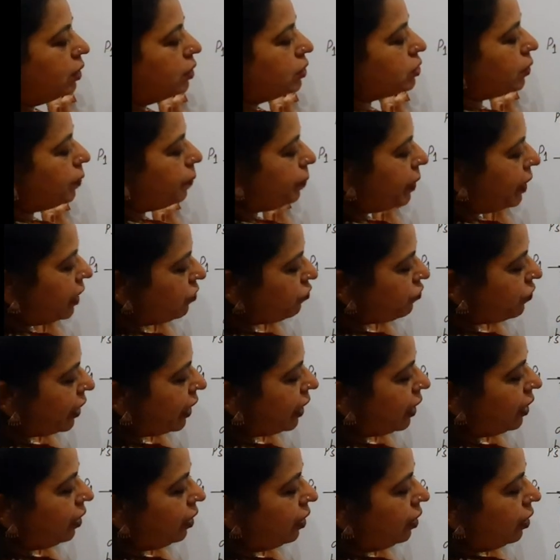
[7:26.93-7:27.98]
So
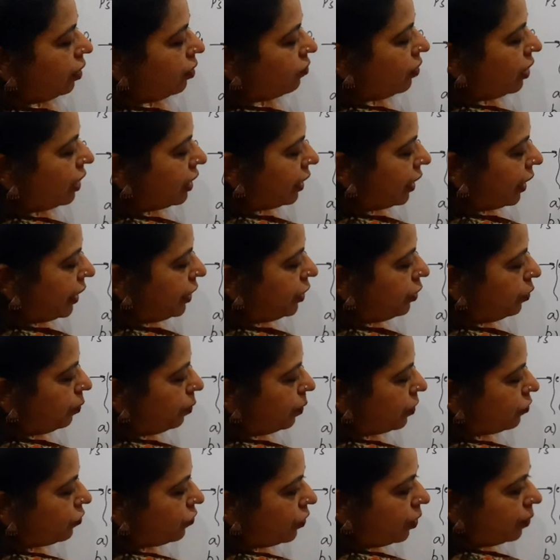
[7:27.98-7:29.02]
P5 will try to
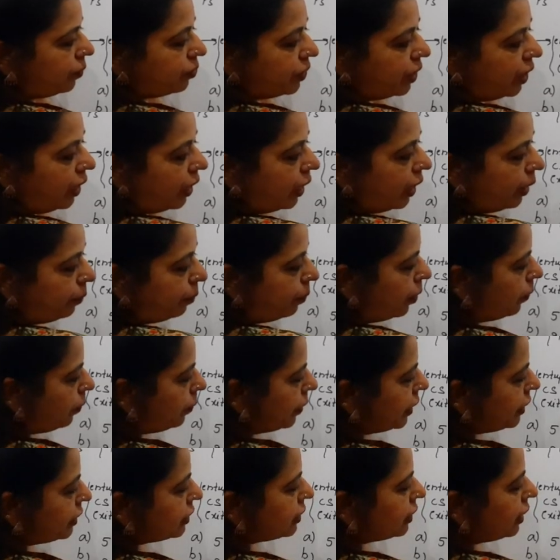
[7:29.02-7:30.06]
perform the up
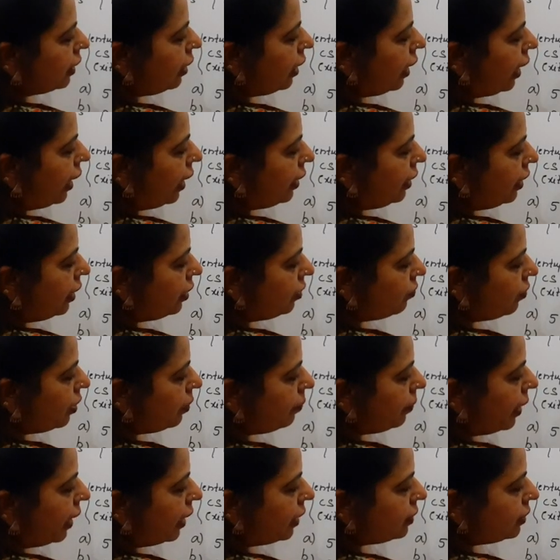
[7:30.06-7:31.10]
operation and it will
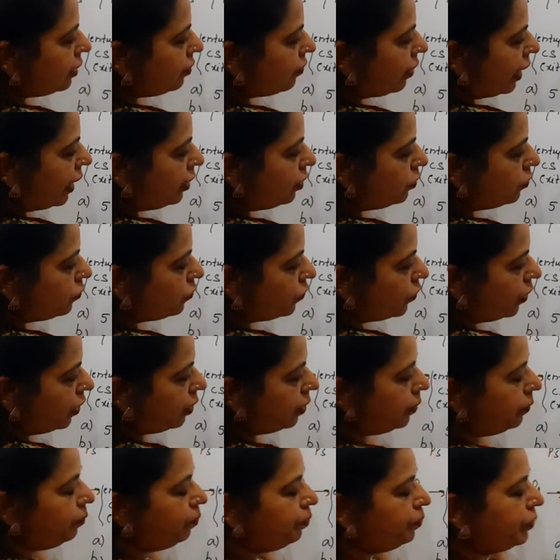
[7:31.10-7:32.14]
make the value
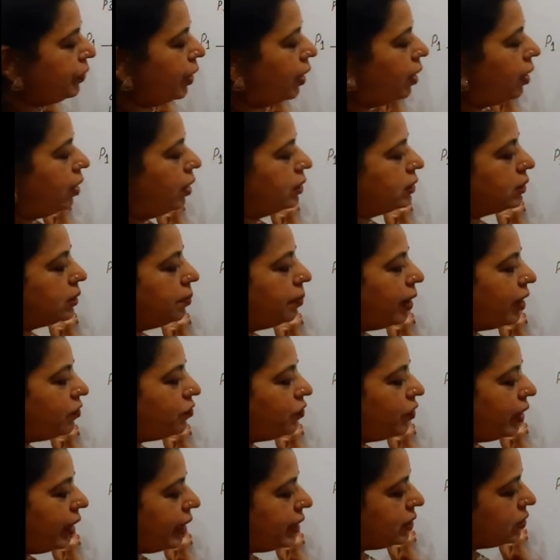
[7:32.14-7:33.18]
for uh,
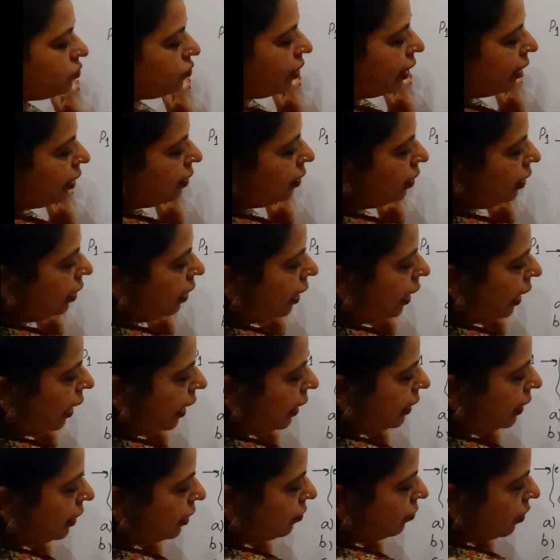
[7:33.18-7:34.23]
semaphore as 1
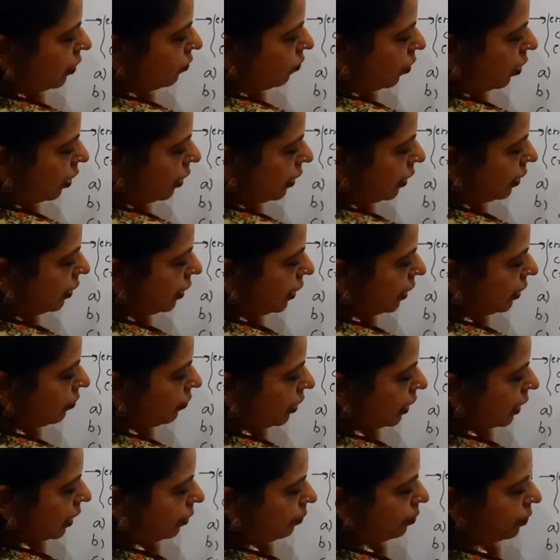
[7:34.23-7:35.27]
and it will what? It will
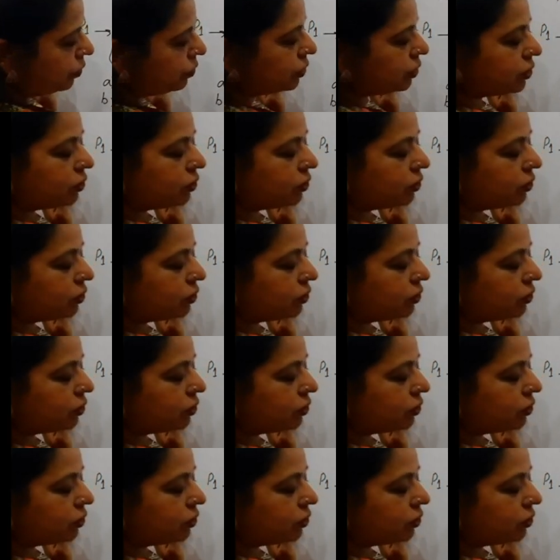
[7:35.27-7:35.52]
come out.